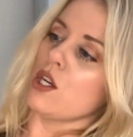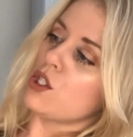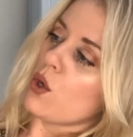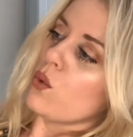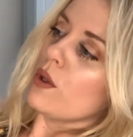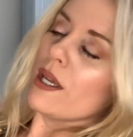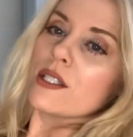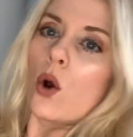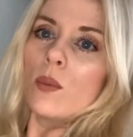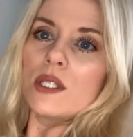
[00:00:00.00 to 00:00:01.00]
So it's
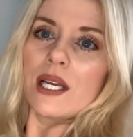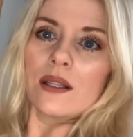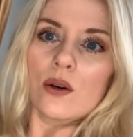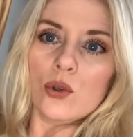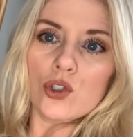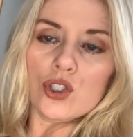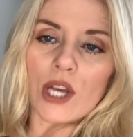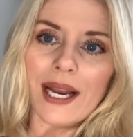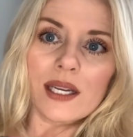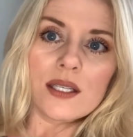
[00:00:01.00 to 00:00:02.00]
almost that little
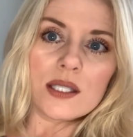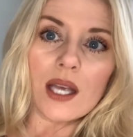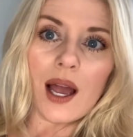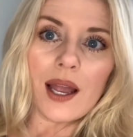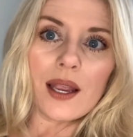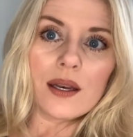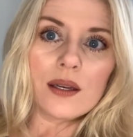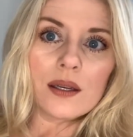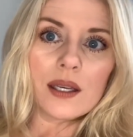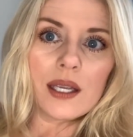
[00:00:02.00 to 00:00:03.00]
shiny
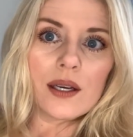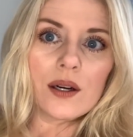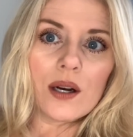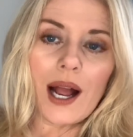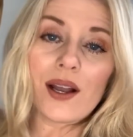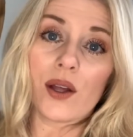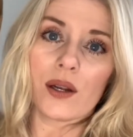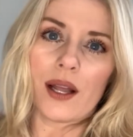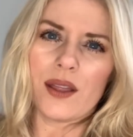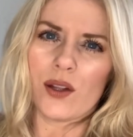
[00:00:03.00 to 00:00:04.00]
side here. I got,
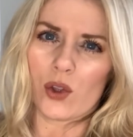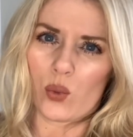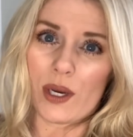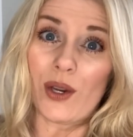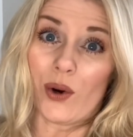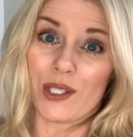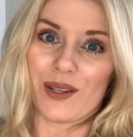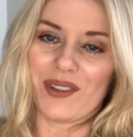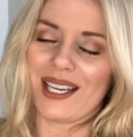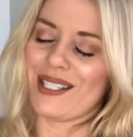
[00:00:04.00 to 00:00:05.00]
I think 3 yards
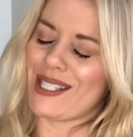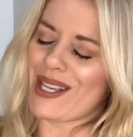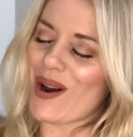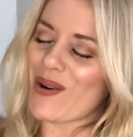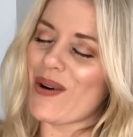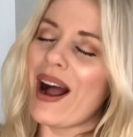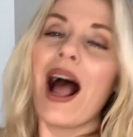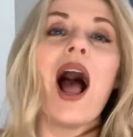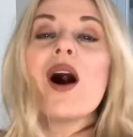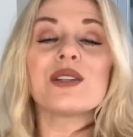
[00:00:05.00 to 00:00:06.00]
of this, so
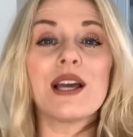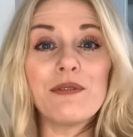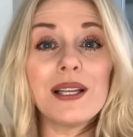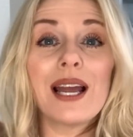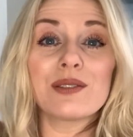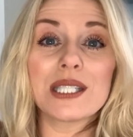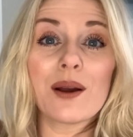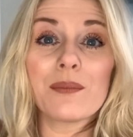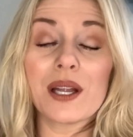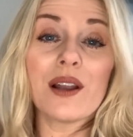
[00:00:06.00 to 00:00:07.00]
I'll definitely have
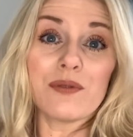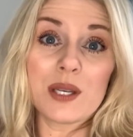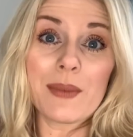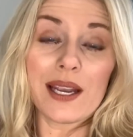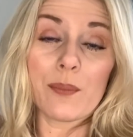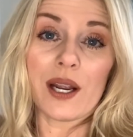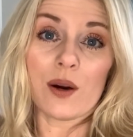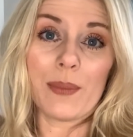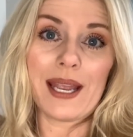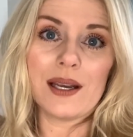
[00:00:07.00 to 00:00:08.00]
enough to make a pair
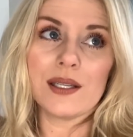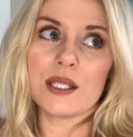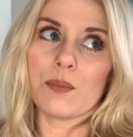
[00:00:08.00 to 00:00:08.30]
of pants,